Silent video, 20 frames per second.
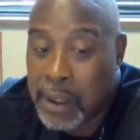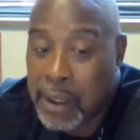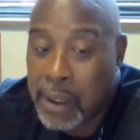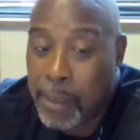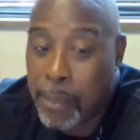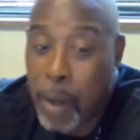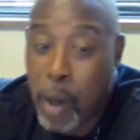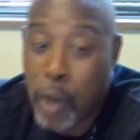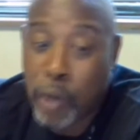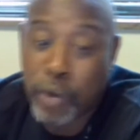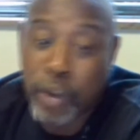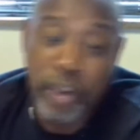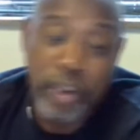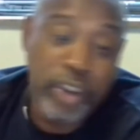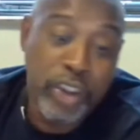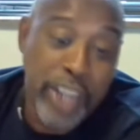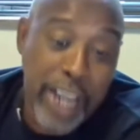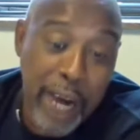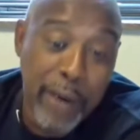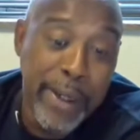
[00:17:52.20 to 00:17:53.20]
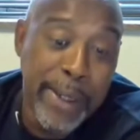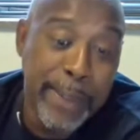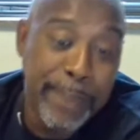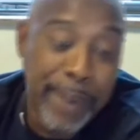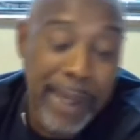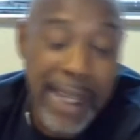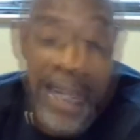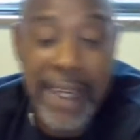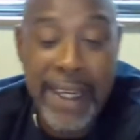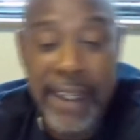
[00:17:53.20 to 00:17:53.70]
Moses Scary
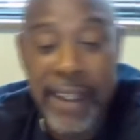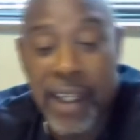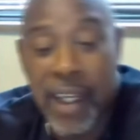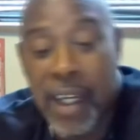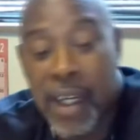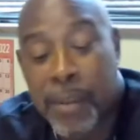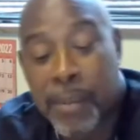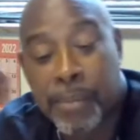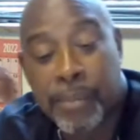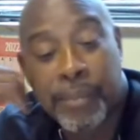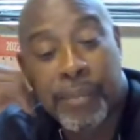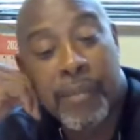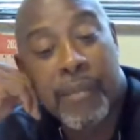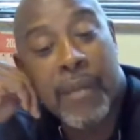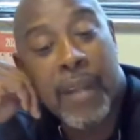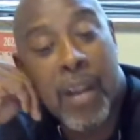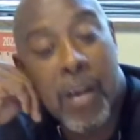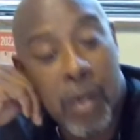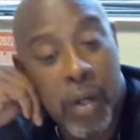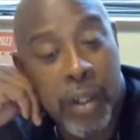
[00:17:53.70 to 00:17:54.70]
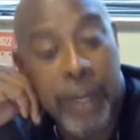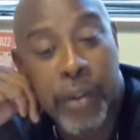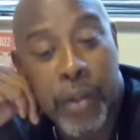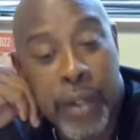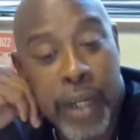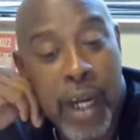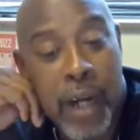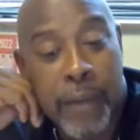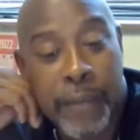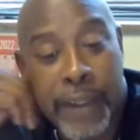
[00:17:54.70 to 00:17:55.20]
played on
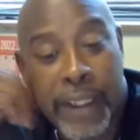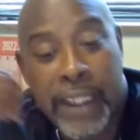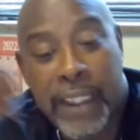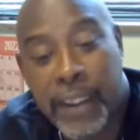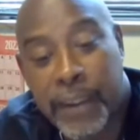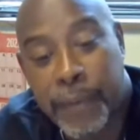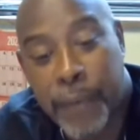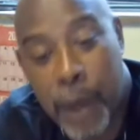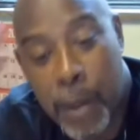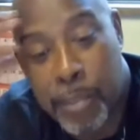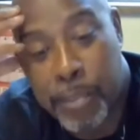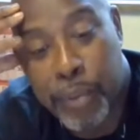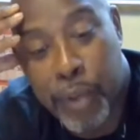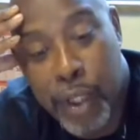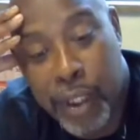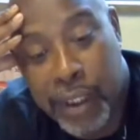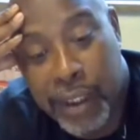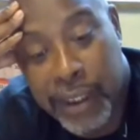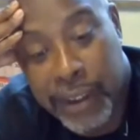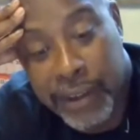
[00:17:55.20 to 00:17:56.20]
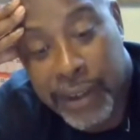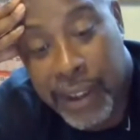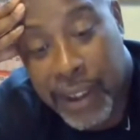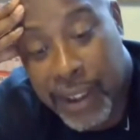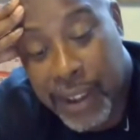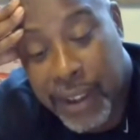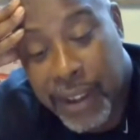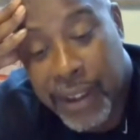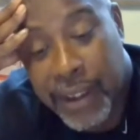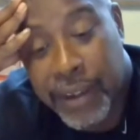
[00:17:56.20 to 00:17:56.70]
UNLV. He's from Brooklyn,
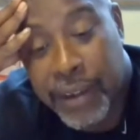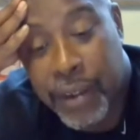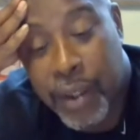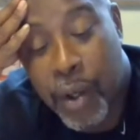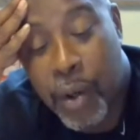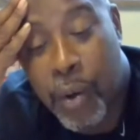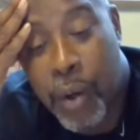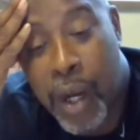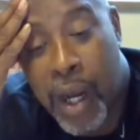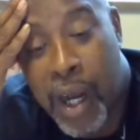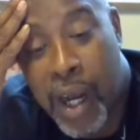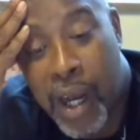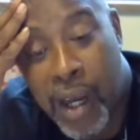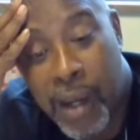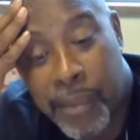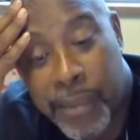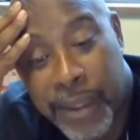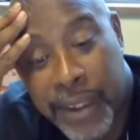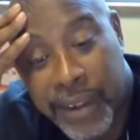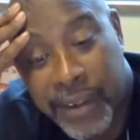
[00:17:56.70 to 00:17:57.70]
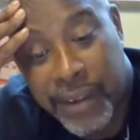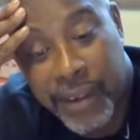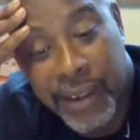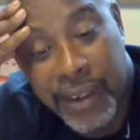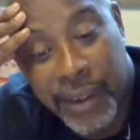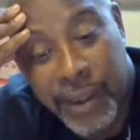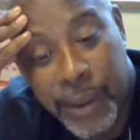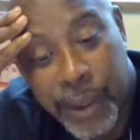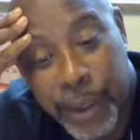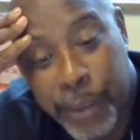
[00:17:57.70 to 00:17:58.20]
so
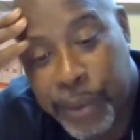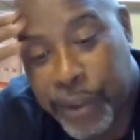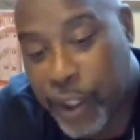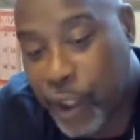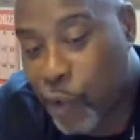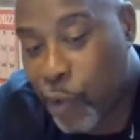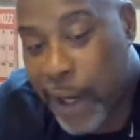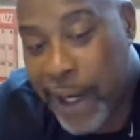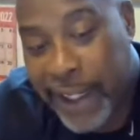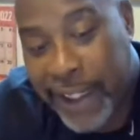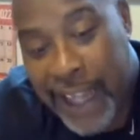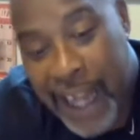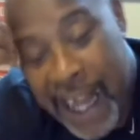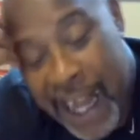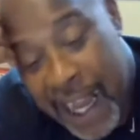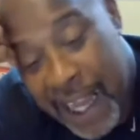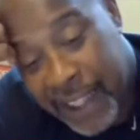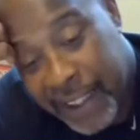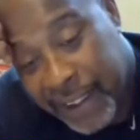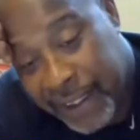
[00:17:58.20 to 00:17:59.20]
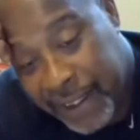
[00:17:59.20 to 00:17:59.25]
he was a great guy.